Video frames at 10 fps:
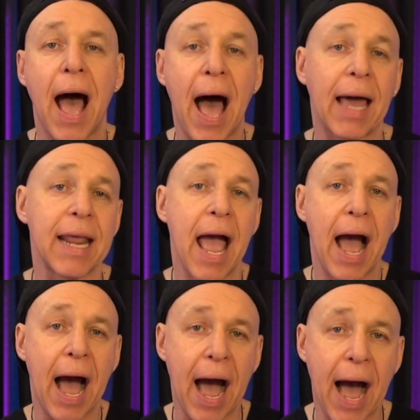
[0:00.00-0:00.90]
on
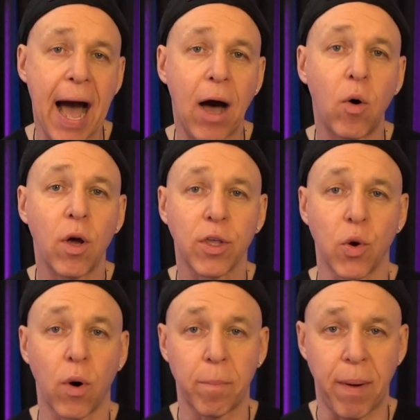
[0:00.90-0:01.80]
how
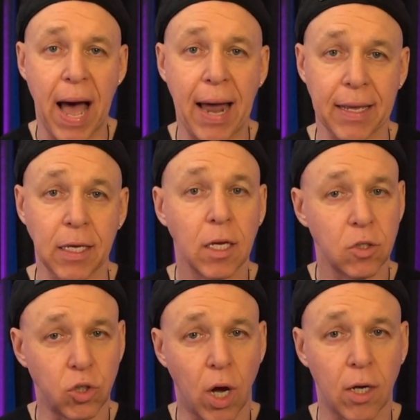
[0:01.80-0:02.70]
your body
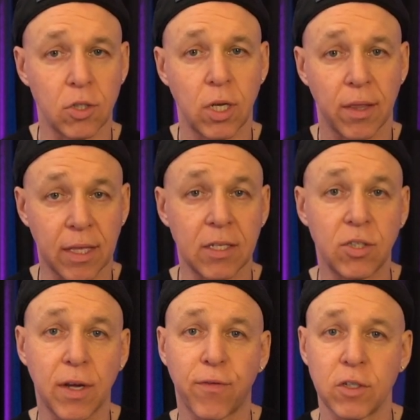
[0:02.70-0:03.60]
does these
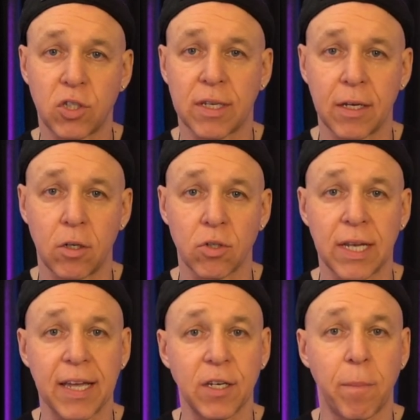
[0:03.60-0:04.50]
different skills
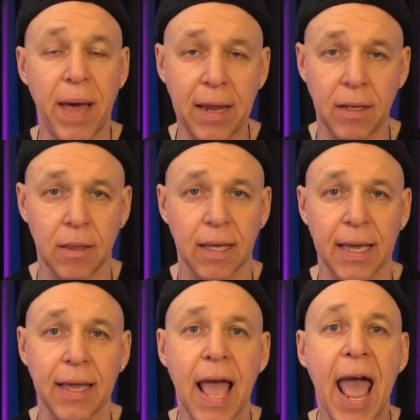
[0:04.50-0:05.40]

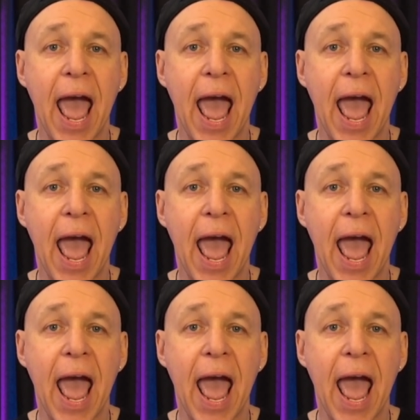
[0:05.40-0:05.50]
independently